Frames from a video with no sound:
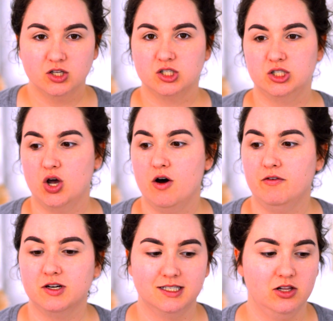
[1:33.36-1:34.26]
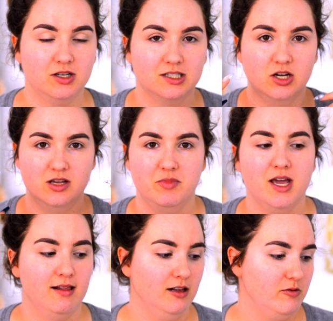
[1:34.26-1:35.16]
So for this look, it's gonna be
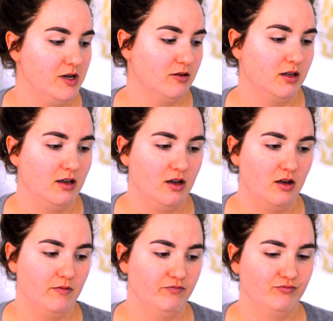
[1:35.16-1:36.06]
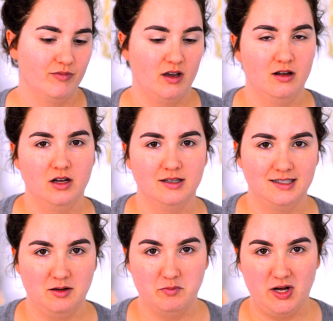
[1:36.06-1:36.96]
a little bit
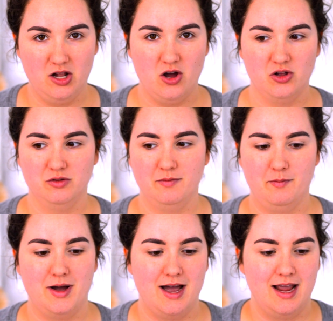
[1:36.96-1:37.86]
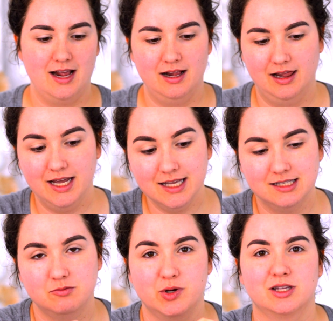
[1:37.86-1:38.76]
simple on my
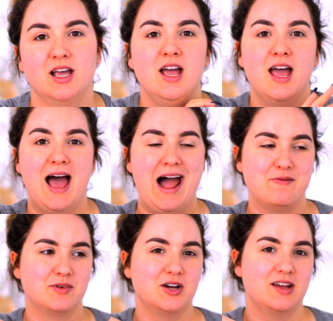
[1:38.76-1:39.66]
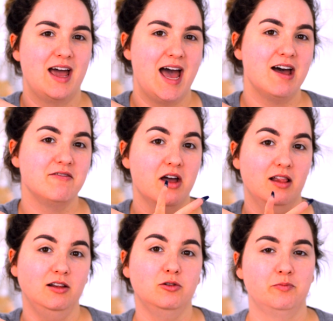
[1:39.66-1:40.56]
lids, but I'm gonna have a
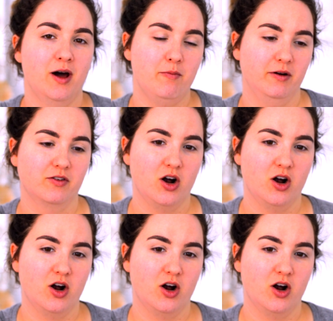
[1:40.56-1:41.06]
little pop of